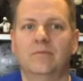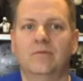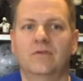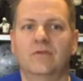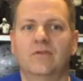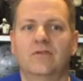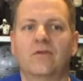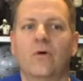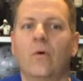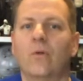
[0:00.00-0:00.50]

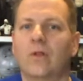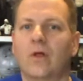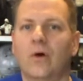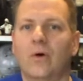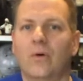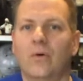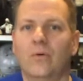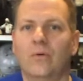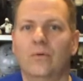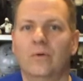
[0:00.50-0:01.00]

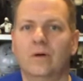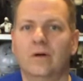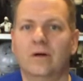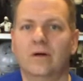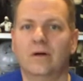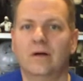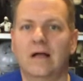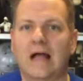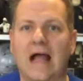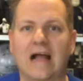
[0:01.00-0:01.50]
solo
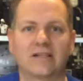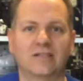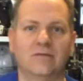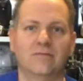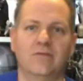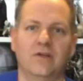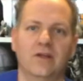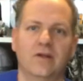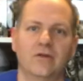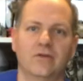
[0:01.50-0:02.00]
action
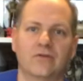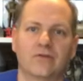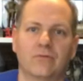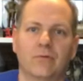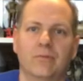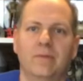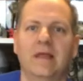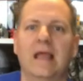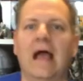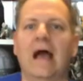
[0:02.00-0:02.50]
figures
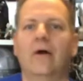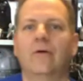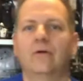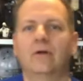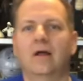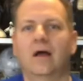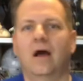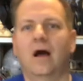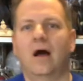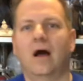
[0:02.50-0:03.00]
will be
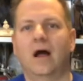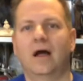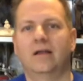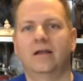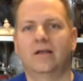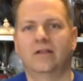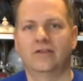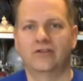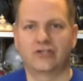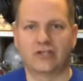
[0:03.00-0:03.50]
out
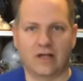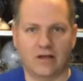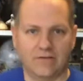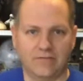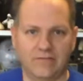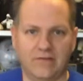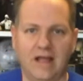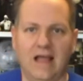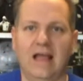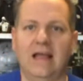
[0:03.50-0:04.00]
on the
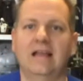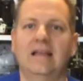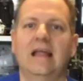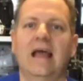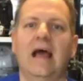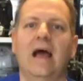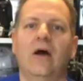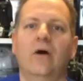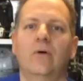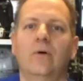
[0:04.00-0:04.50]
shelf. And
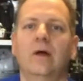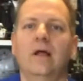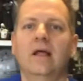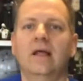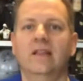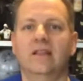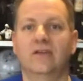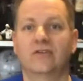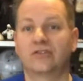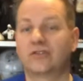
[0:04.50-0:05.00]
now
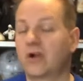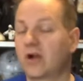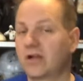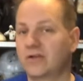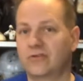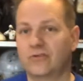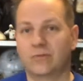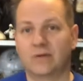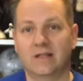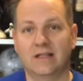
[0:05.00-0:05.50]
they're
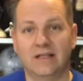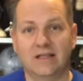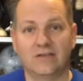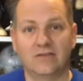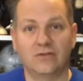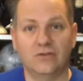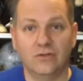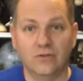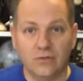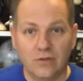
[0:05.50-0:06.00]
starting to
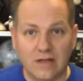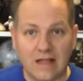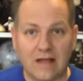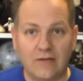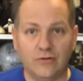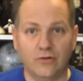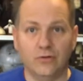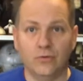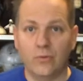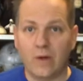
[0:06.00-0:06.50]
release
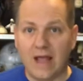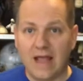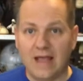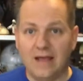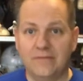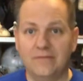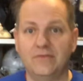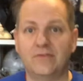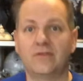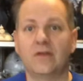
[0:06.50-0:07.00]
new
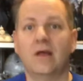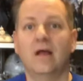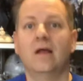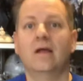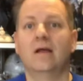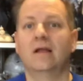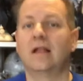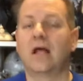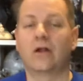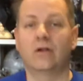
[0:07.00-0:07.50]
waves,
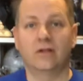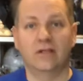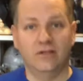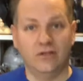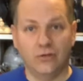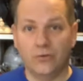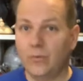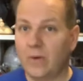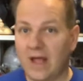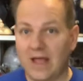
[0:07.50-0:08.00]
not only
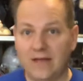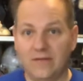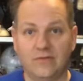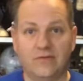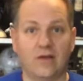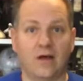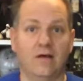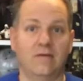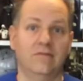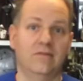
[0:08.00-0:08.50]
new
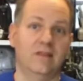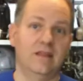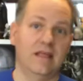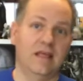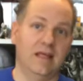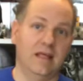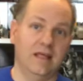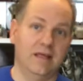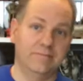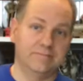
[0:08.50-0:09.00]
waves of
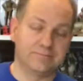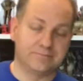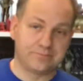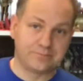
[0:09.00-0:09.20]
the